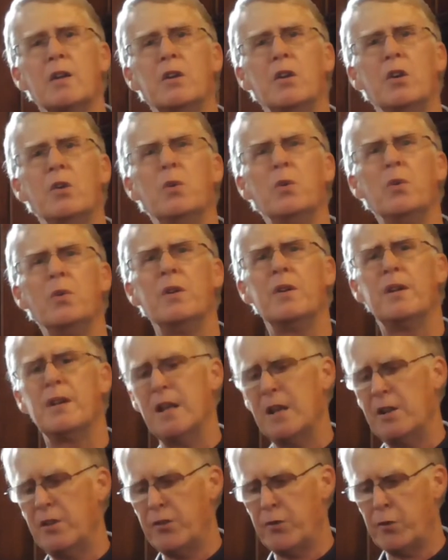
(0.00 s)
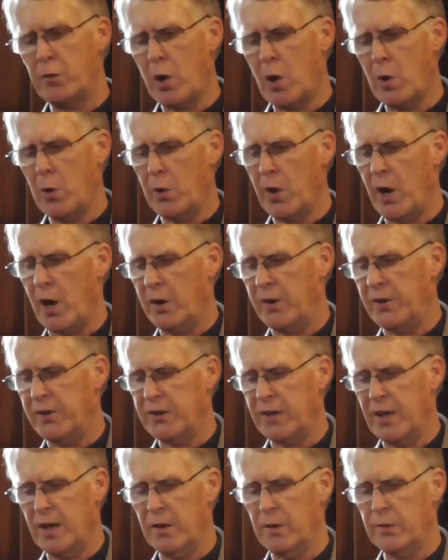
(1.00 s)
to dethrone
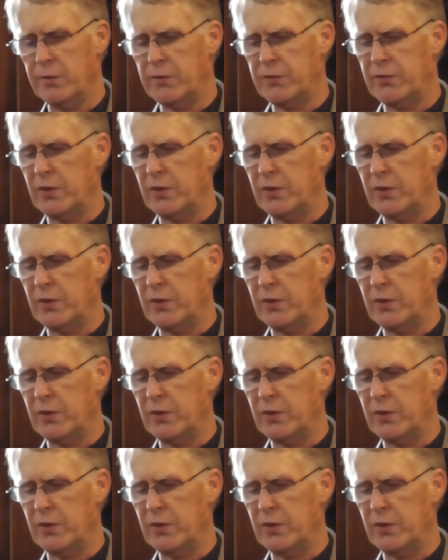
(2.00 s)
ourselves